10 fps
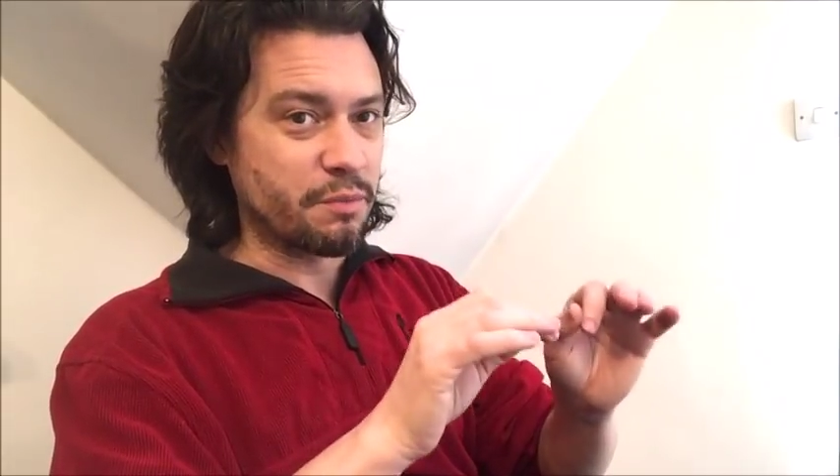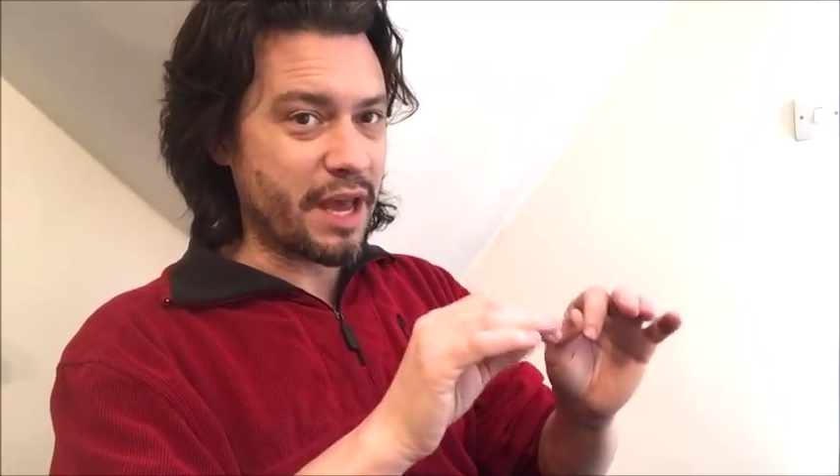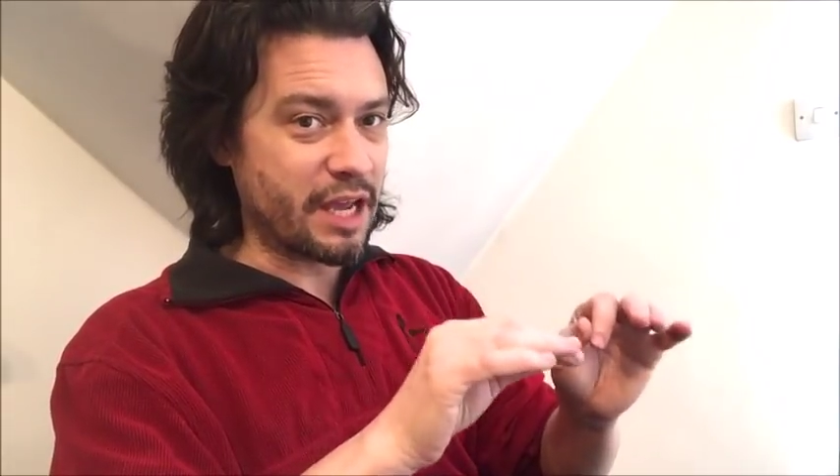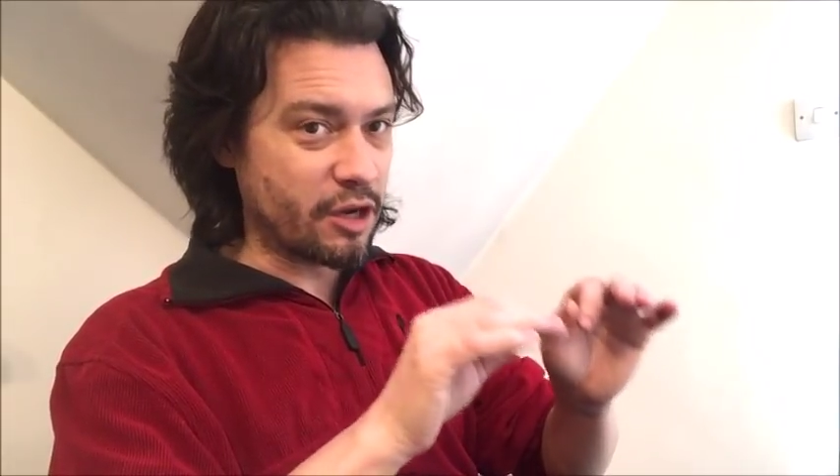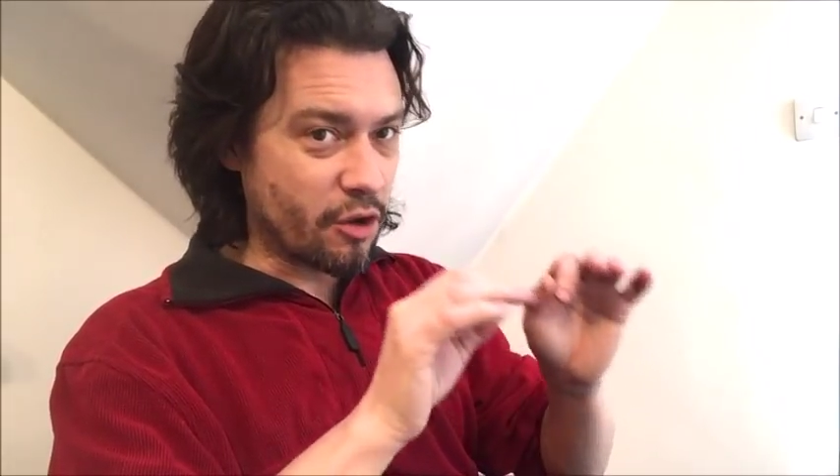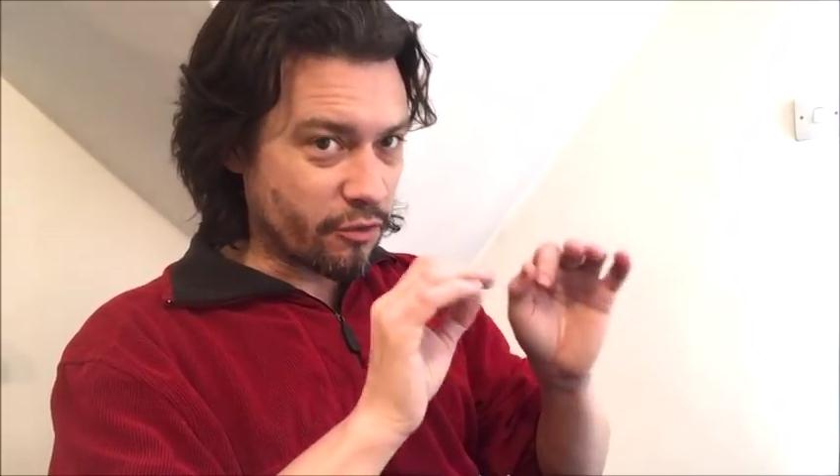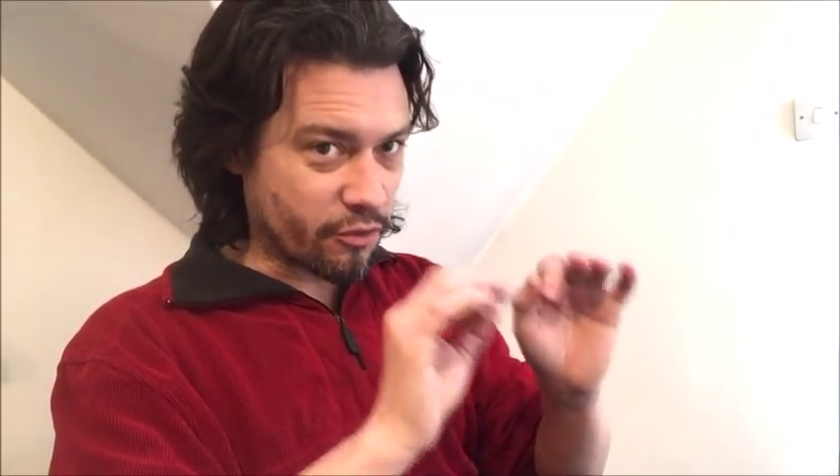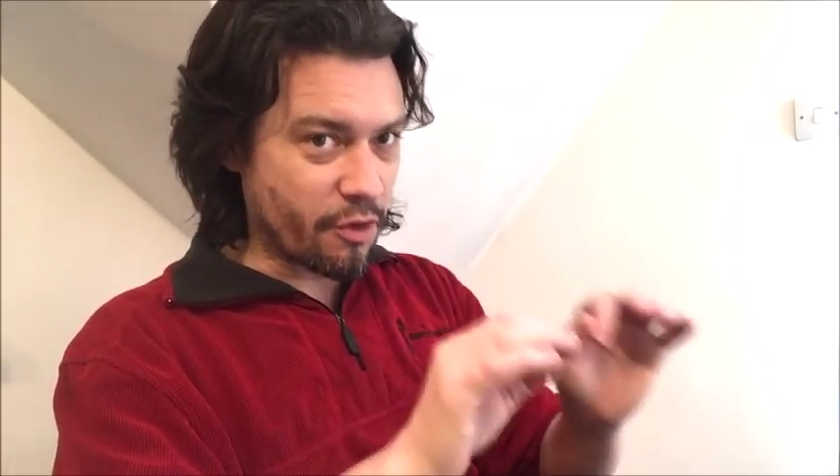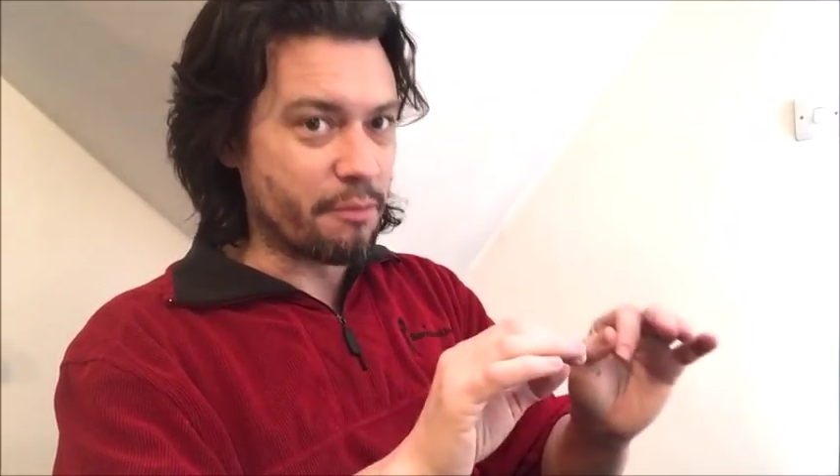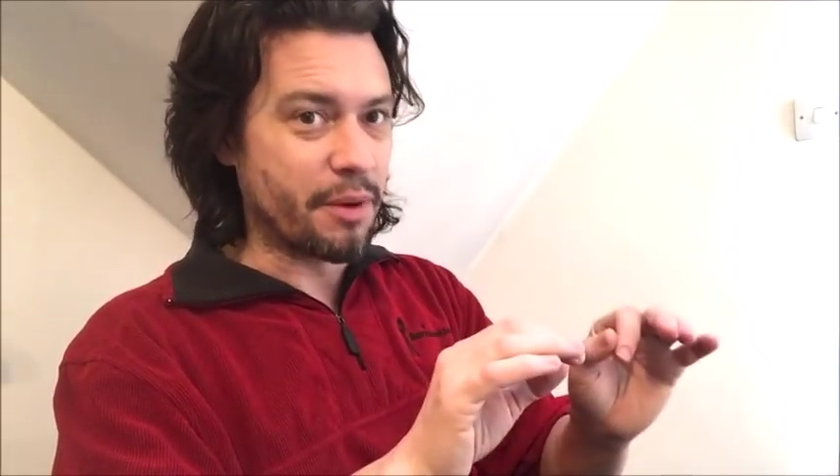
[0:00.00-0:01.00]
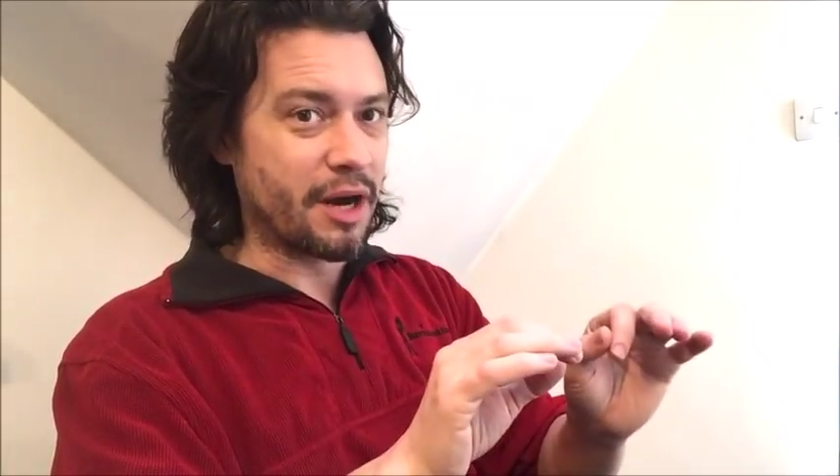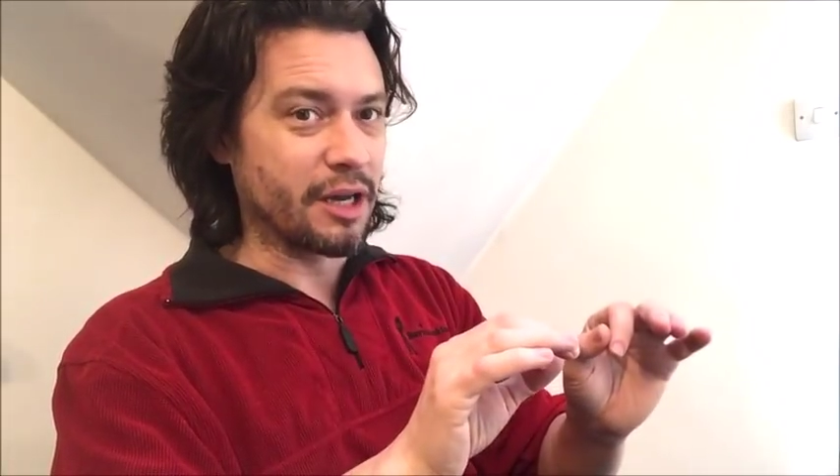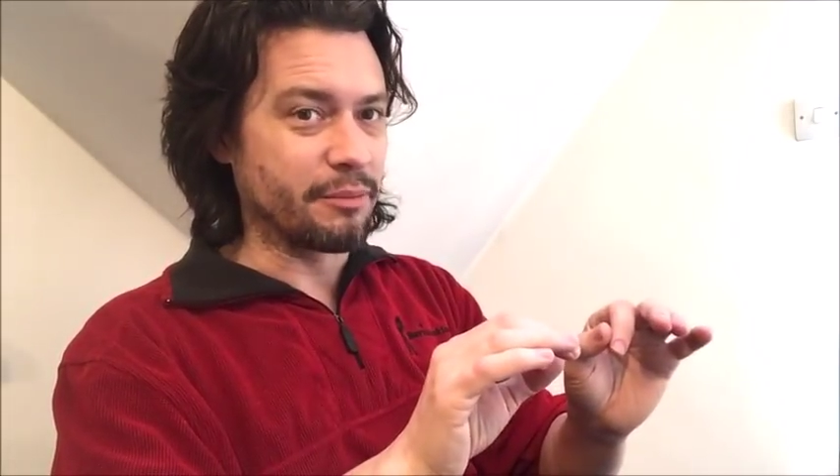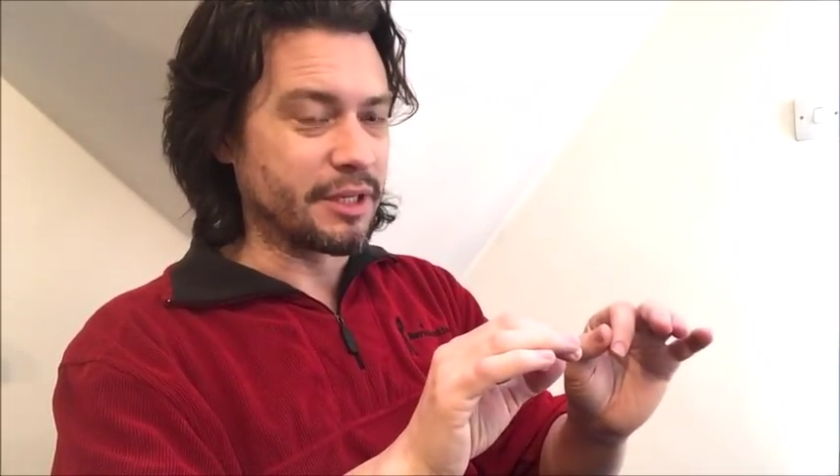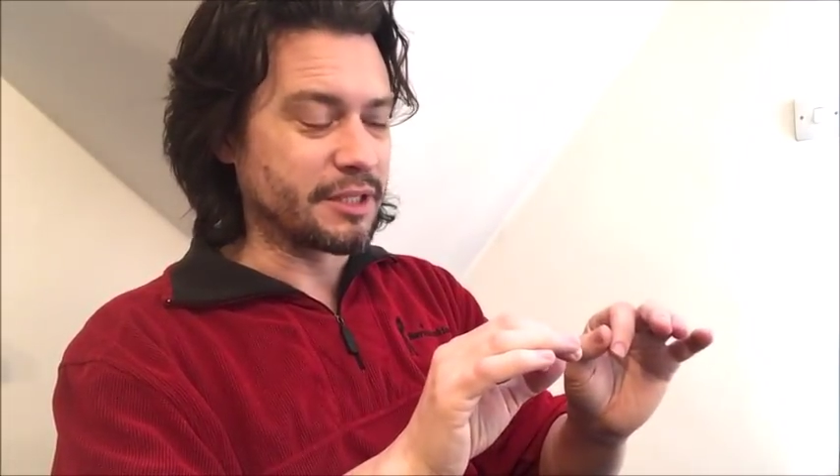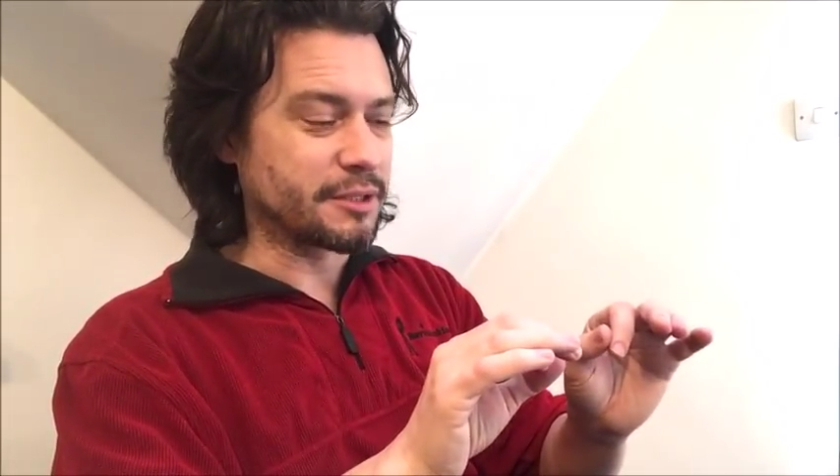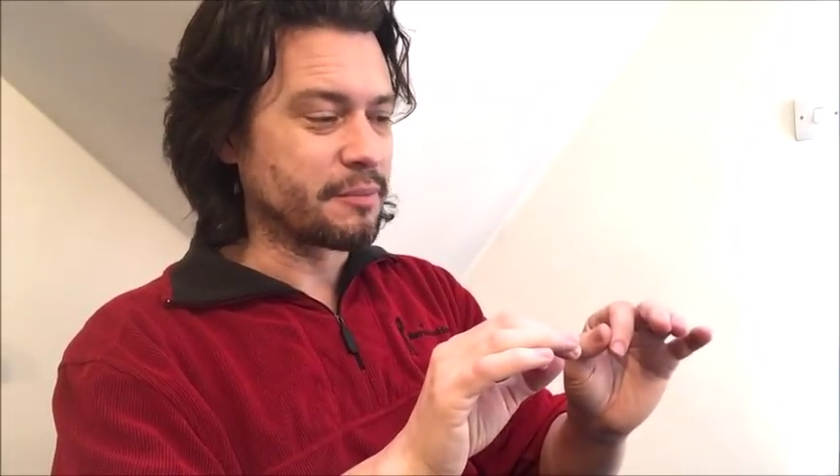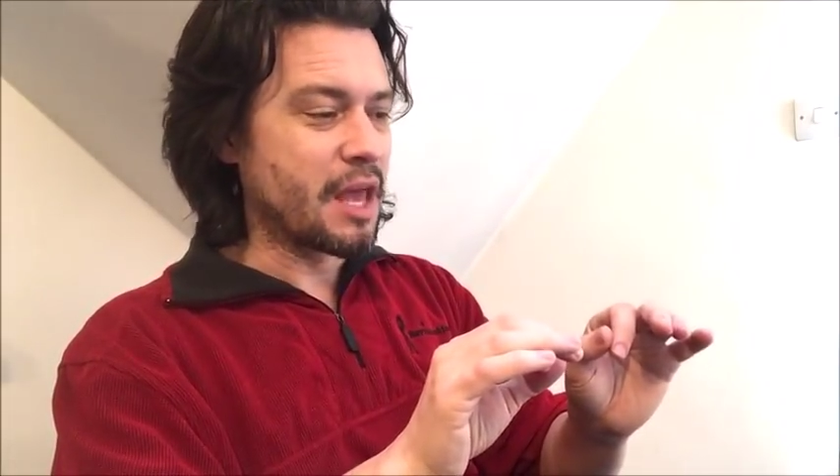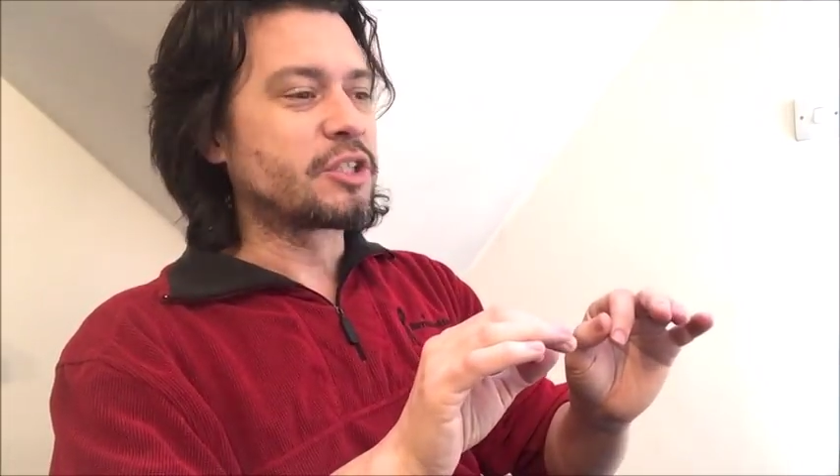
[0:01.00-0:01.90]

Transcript: made from Parliament.